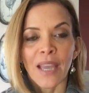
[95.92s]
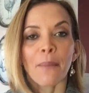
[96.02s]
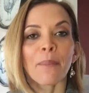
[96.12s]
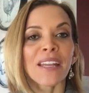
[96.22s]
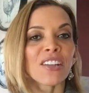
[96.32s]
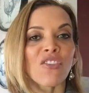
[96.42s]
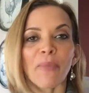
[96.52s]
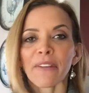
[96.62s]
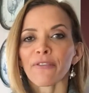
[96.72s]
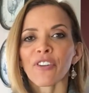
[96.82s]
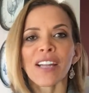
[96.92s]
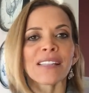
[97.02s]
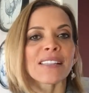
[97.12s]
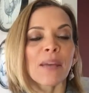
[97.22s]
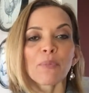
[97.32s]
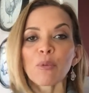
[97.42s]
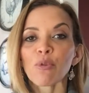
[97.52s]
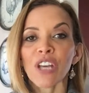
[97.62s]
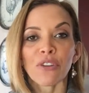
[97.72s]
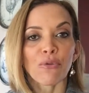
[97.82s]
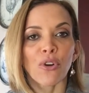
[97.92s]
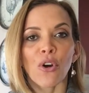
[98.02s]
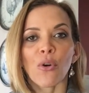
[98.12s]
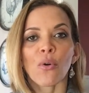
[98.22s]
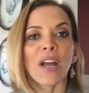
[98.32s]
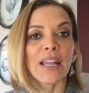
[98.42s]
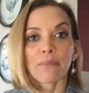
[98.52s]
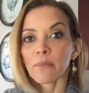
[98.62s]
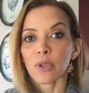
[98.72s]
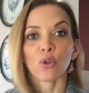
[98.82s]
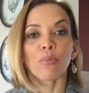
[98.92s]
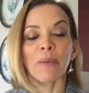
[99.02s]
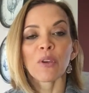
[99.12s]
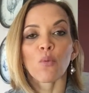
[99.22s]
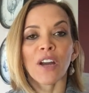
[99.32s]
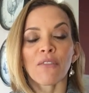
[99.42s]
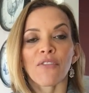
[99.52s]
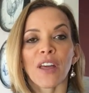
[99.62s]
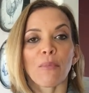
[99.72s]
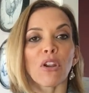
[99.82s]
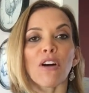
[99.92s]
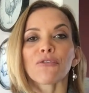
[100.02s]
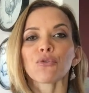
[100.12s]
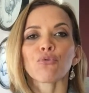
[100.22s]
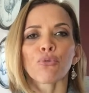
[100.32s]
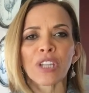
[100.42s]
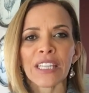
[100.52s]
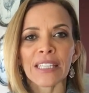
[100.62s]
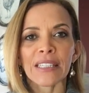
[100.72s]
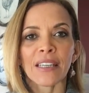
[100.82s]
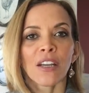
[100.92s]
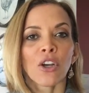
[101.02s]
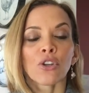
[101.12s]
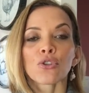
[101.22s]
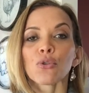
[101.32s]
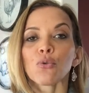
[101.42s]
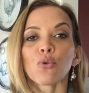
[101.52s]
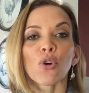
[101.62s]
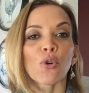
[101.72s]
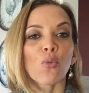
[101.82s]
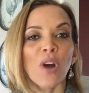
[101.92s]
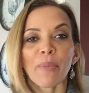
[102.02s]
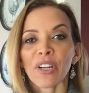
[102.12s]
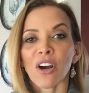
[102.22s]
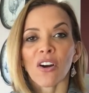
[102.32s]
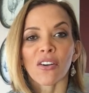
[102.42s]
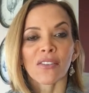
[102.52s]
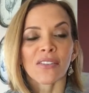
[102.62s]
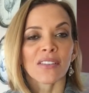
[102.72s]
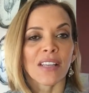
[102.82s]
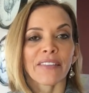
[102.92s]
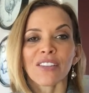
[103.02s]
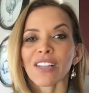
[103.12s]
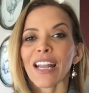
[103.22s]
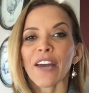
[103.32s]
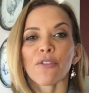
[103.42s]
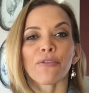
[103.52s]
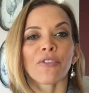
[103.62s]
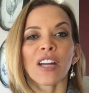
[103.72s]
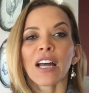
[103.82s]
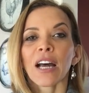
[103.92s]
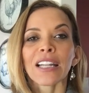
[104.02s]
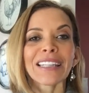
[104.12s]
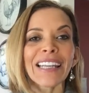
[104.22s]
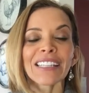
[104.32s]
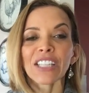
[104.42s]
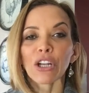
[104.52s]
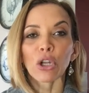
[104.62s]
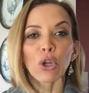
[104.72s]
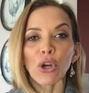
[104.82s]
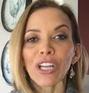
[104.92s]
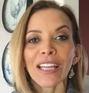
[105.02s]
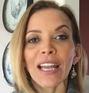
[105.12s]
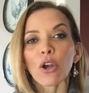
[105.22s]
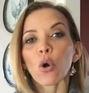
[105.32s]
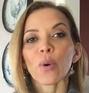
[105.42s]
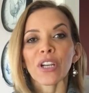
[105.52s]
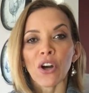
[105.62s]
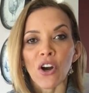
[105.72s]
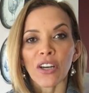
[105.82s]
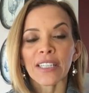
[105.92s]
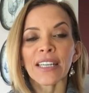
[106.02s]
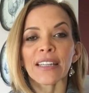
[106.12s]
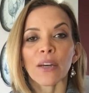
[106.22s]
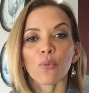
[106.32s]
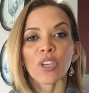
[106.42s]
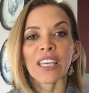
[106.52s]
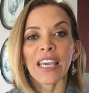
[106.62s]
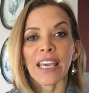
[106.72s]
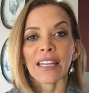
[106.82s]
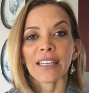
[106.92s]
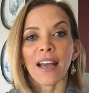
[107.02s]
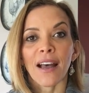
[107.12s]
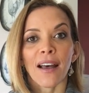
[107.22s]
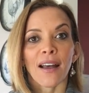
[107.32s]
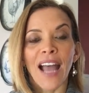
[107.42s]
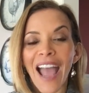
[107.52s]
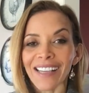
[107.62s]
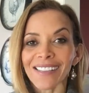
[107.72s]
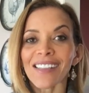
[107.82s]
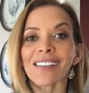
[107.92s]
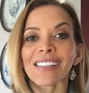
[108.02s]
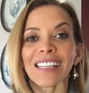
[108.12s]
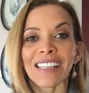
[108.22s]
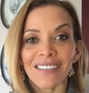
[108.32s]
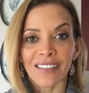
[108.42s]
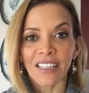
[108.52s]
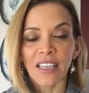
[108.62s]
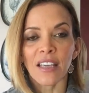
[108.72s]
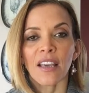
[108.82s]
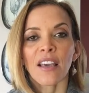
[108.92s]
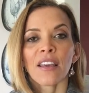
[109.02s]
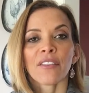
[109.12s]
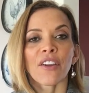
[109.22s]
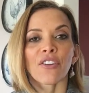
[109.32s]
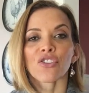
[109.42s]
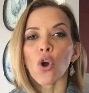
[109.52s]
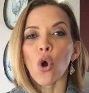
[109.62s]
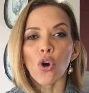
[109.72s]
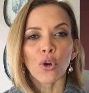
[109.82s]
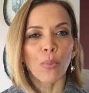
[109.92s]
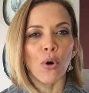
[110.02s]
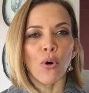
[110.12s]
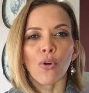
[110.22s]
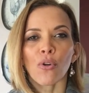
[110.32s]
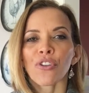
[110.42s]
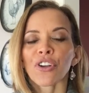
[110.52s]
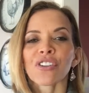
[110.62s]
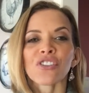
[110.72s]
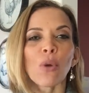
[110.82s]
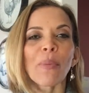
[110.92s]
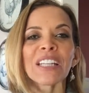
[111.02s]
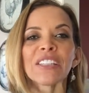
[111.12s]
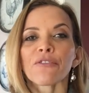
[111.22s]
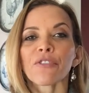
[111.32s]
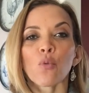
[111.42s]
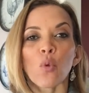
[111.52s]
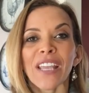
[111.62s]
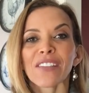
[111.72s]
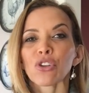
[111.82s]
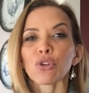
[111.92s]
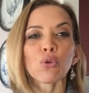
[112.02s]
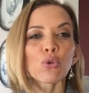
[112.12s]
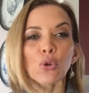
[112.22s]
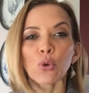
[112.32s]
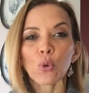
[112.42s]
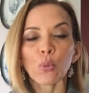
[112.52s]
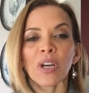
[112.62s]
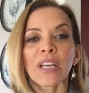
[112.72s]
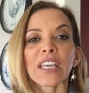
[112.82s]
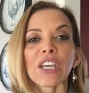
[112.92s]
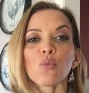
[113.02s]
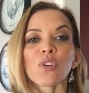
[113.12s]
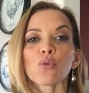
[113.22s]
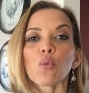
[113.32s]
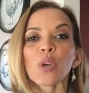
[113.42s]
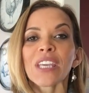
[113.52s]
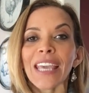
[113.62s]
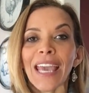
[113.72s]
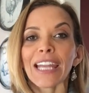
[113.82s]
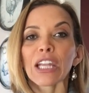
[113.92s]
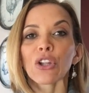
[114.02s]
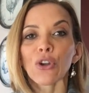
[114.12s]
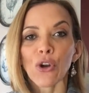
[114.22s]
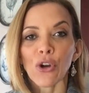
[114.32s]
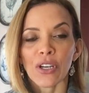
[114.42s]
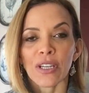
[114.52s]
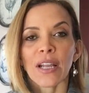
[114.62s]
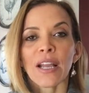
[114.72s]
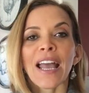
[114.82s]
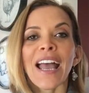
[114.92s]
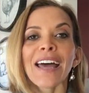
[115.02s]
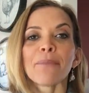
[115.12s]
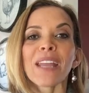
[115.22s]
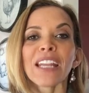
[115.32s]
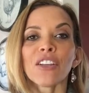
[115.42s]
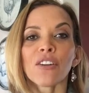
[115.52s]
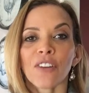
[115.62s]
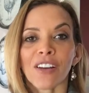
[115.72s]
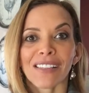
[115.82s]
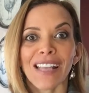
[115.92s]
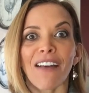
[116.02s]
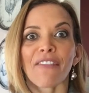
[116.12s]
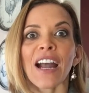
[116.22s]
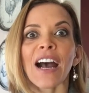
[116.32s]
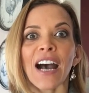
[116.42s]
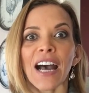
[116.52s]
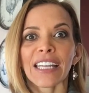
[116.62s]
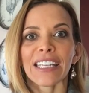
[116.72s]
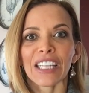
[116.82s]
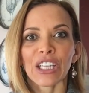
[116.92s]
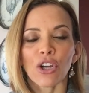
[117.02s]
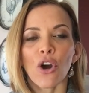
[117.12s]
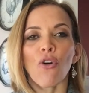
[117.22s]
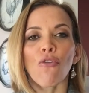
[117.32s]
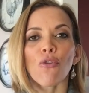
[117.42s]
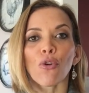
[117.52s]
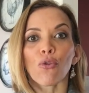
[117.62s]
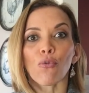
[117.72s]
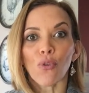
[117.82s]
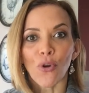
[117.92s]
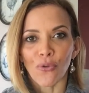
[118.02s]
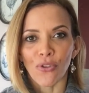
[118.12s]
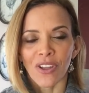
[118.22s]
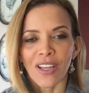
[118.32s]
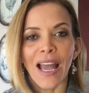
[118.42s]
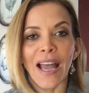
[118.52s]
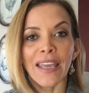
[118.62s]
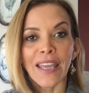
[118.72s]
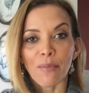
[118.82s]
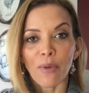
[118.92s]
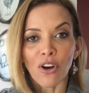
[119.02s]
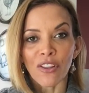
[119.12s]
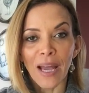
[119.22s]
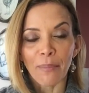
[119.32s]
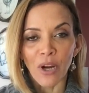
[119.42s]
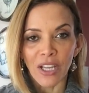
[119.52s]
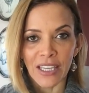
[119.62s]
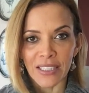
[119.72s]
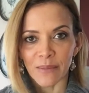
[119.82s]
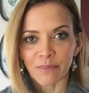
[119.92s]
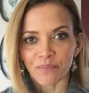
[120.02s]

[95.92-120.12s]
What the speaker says: Many of my friends and people that you know, and you may be one of them, love to read, to go to webinars, and there's a lot of LinkedIn learning going on that we can access easily. There's Audible, there's so many different ways, YouTube, in which we can learn. And many of us have a high need for growth. I am on that bucket.